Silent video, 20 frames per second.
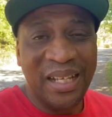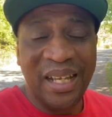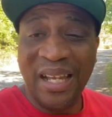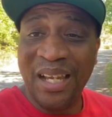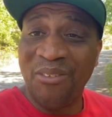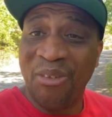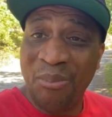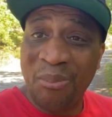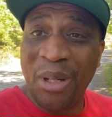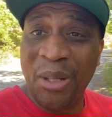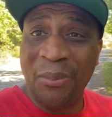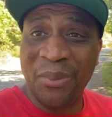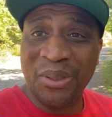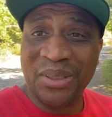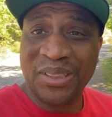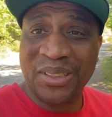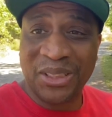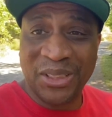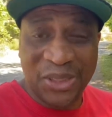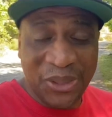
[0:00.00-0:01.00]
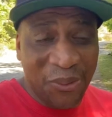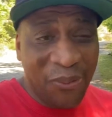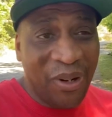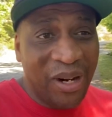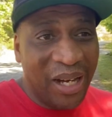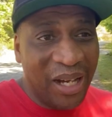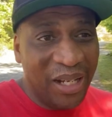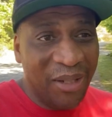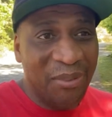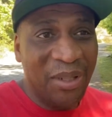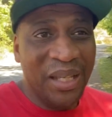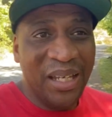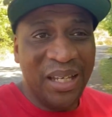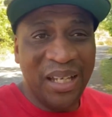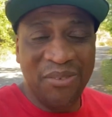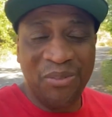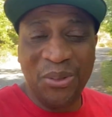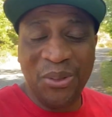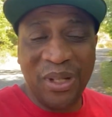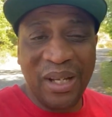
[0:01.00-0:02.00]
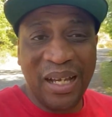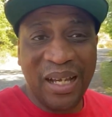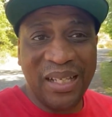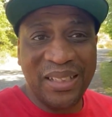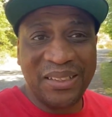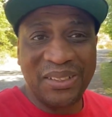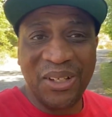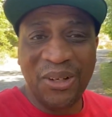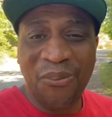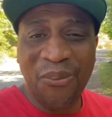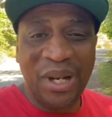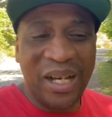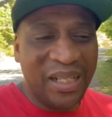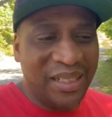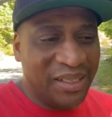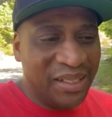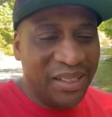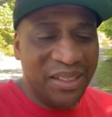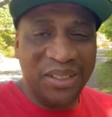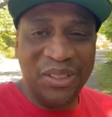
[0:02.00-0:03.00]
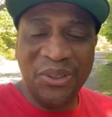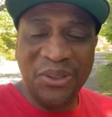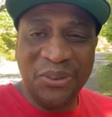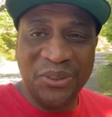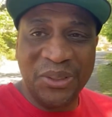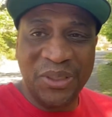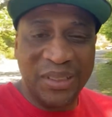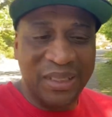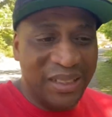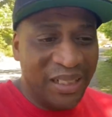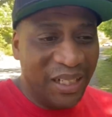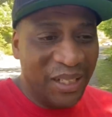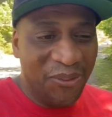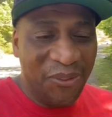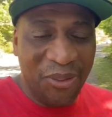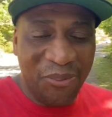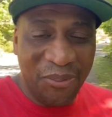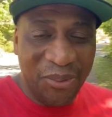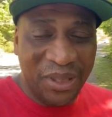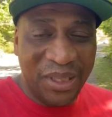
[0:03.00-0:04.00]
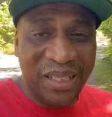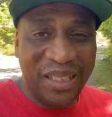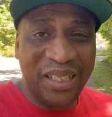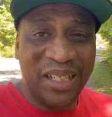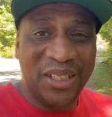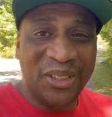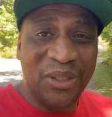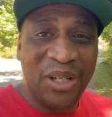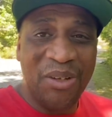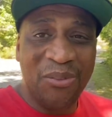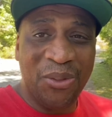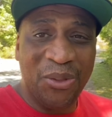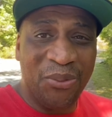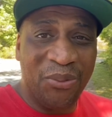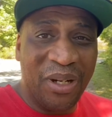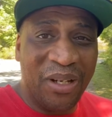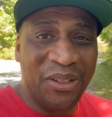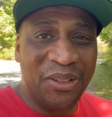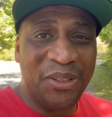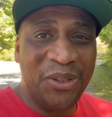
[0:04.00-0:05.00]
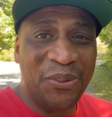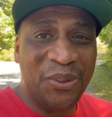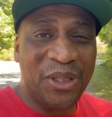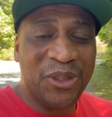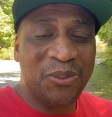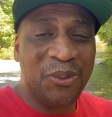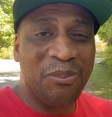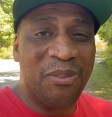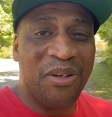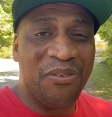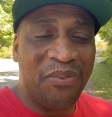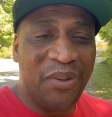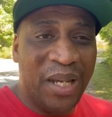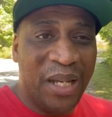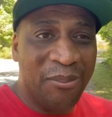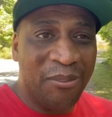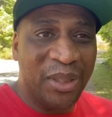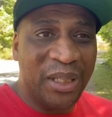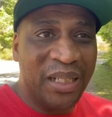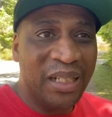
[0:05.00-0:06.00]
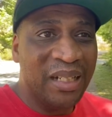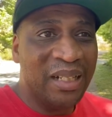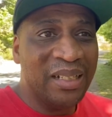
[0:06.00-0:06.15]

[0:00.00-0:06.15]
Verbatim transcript: And remember, subscribe. If you guys are watching and you're new to the channel, I'm Ricky. I travel around the US with my family.